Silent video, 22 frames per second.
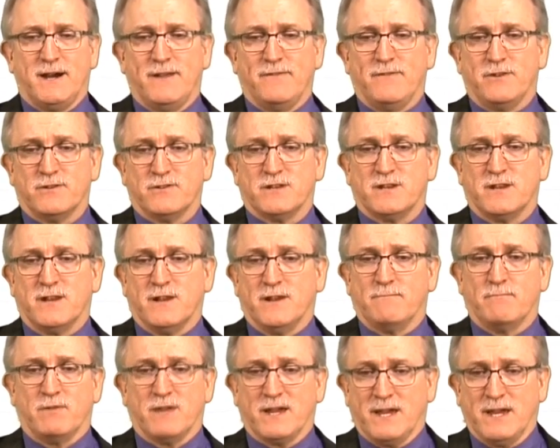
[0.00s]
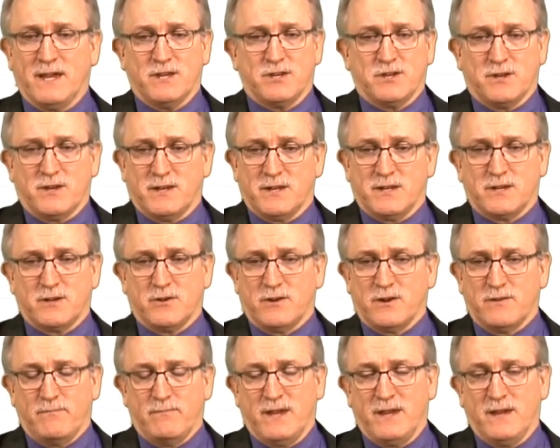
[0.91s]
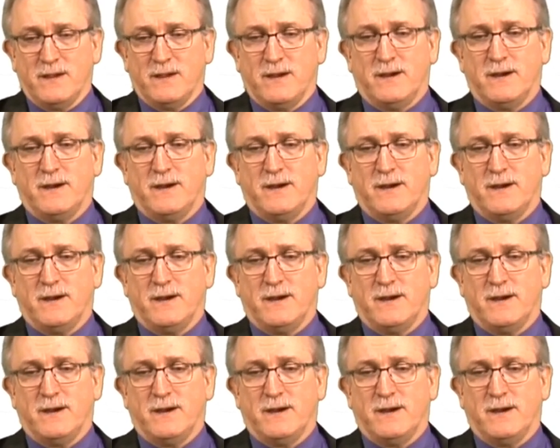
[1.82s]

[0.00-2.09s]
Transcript: there's an implication it's going to be